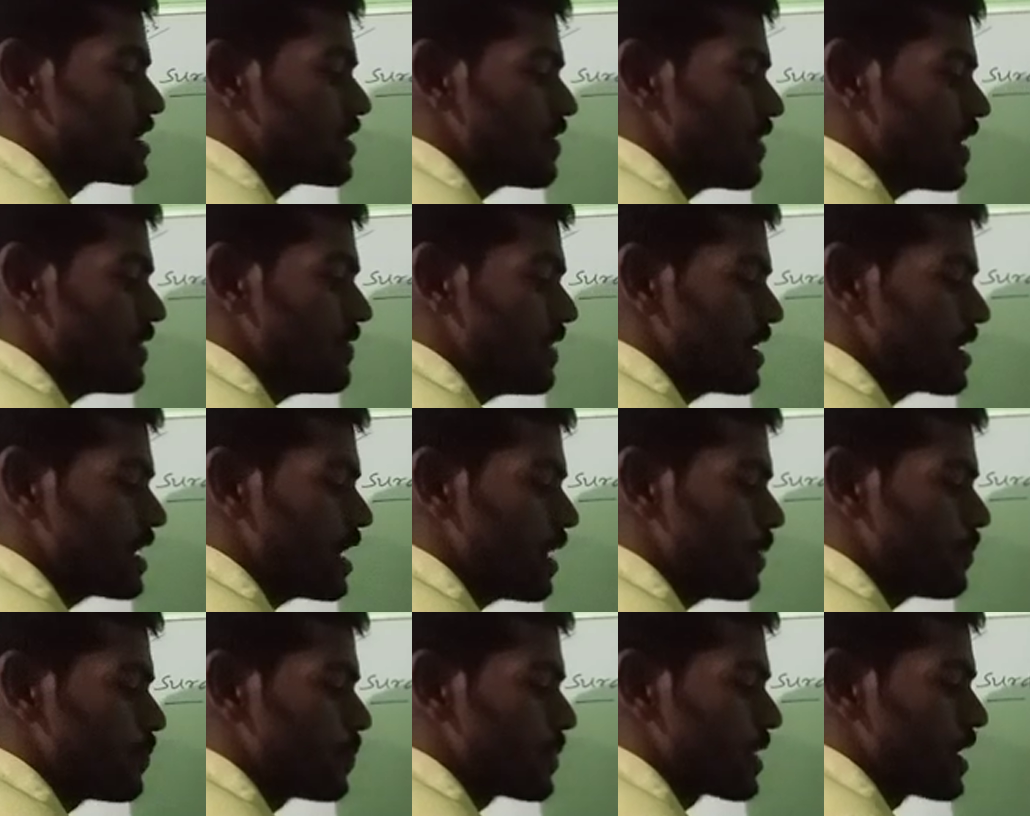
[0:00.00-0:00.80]
What will
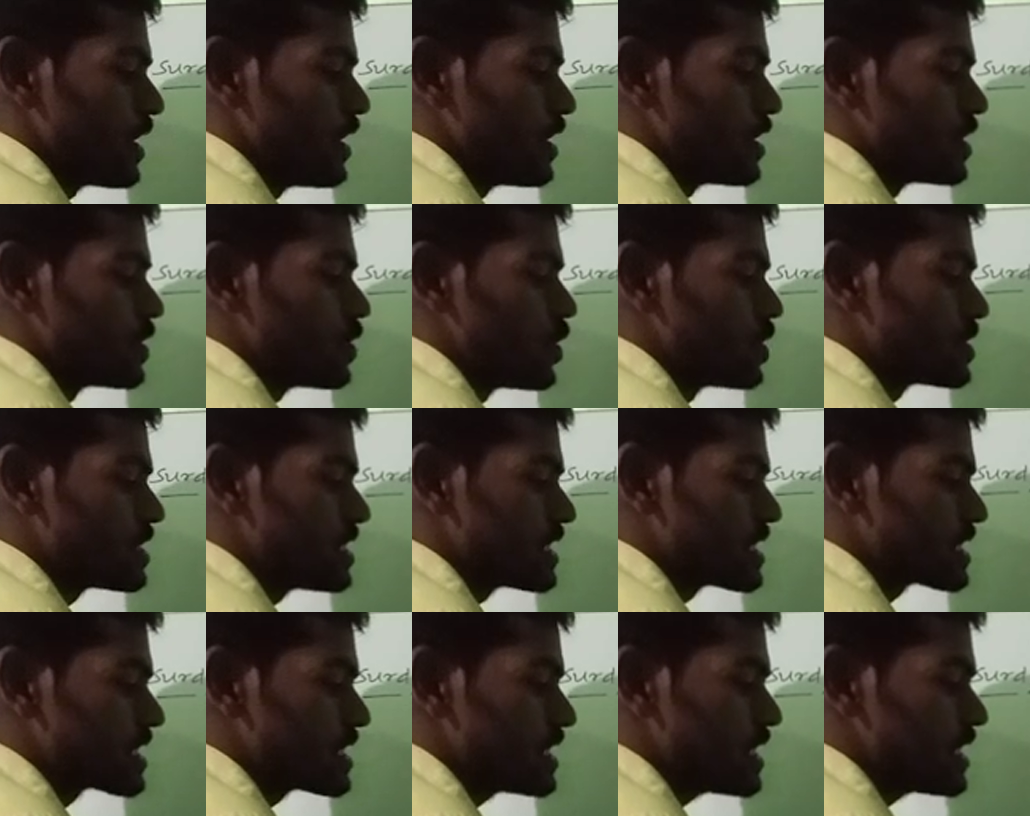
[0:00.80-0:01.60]
come? Root
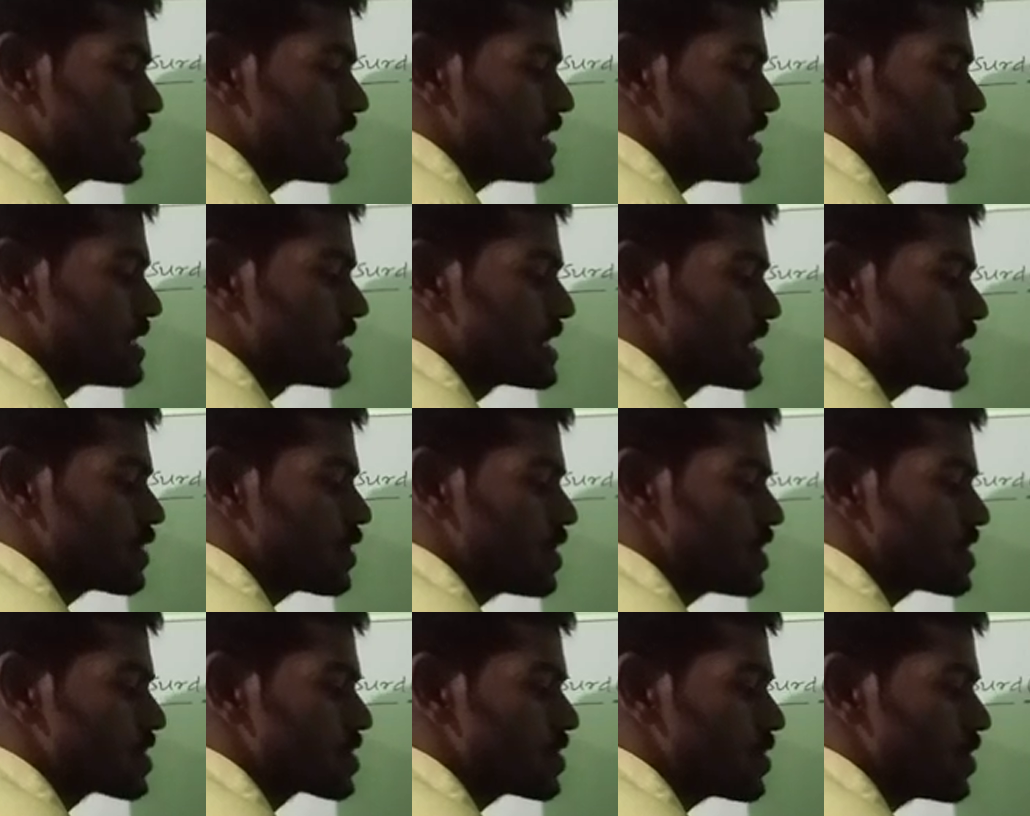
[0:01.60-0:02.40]
16 is
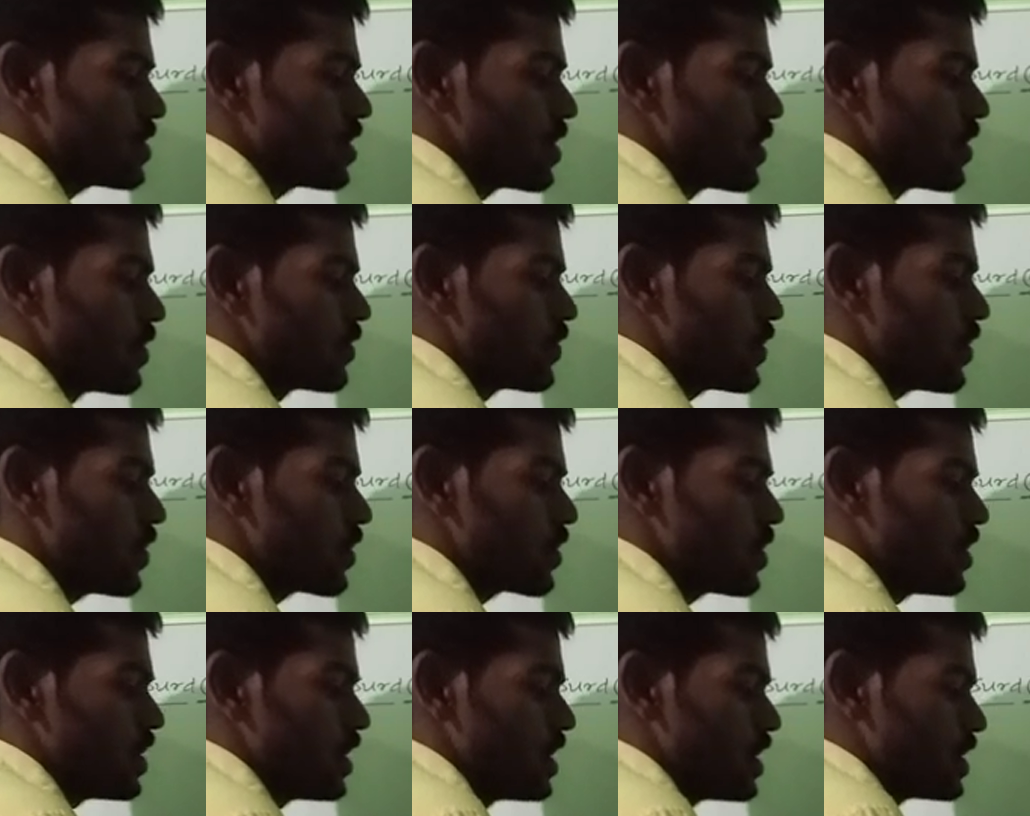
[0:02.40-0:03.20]
equals to
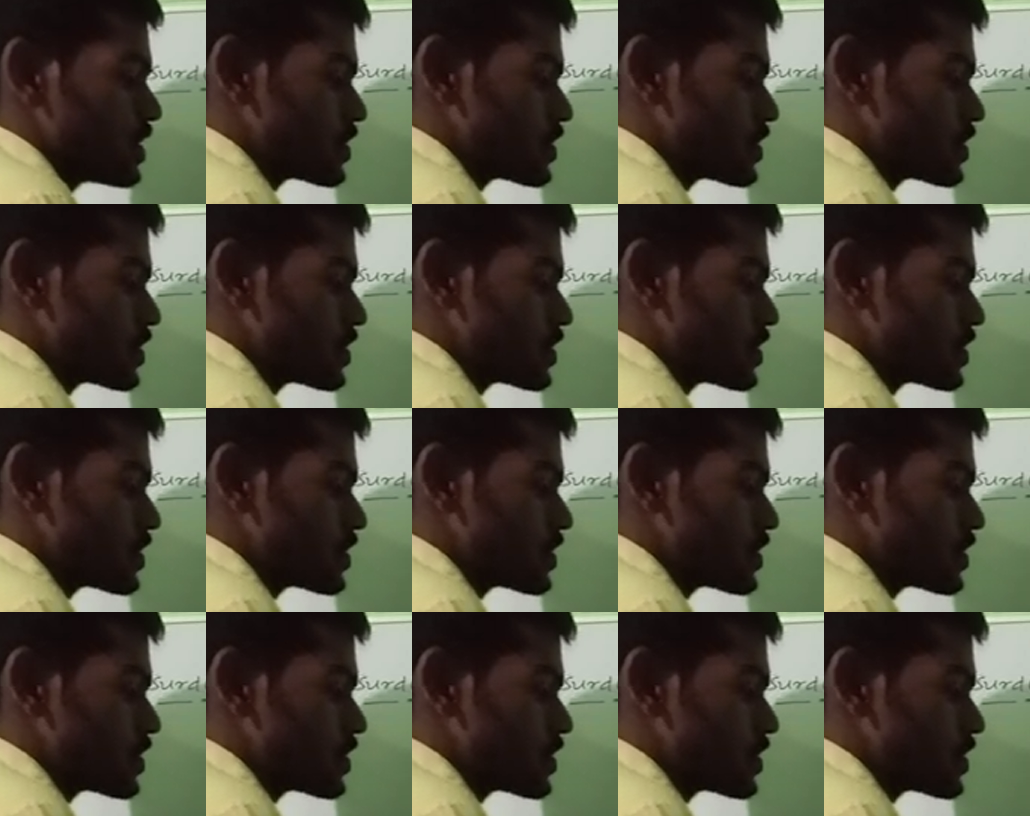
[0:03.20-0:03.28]
4.